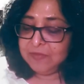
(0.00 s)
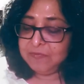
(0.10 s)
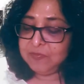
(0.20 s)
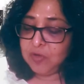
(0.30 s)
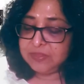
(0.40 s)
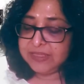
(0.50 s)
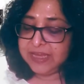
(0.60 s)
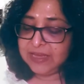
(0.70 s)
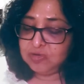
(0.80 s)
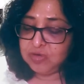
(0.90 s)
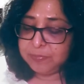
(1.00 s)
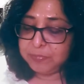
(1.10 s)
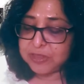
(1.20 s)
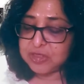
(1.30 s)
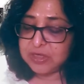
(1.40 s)
We've got the atrial
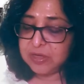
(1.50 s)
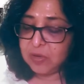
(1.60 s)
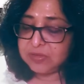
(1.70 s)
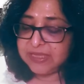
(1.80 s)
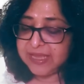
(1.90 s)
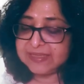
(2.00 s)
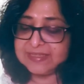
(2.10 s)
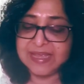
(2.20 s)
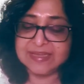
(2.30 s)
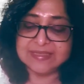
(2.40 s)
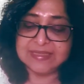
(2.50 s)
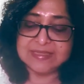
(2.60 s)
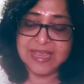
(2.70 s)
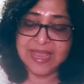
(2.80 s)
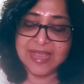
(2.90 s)
pressure on the
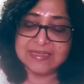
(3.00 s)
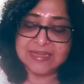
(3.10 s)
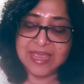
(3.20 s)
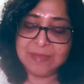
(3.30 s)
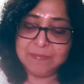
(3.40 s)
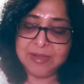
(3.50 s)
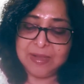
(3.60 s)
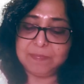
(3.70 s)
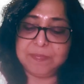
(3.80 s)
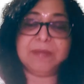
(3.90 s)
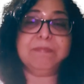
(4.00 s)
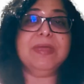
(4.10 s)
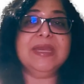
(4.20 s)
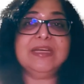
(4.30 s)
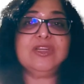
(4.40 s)
x-axis and ml per
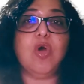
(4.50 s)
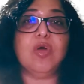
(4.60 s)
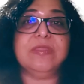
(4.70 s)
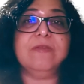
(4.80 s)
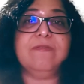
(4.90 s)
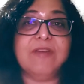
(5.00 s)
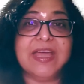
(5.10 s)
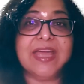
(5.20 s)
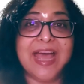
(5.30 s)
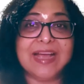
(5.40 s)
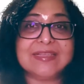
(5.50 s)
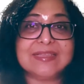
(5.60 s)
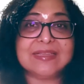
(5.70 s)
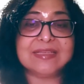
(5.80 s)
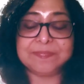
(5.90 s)
minute on the
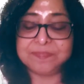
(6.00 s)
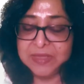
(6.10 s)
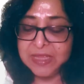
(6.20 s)
y-axis.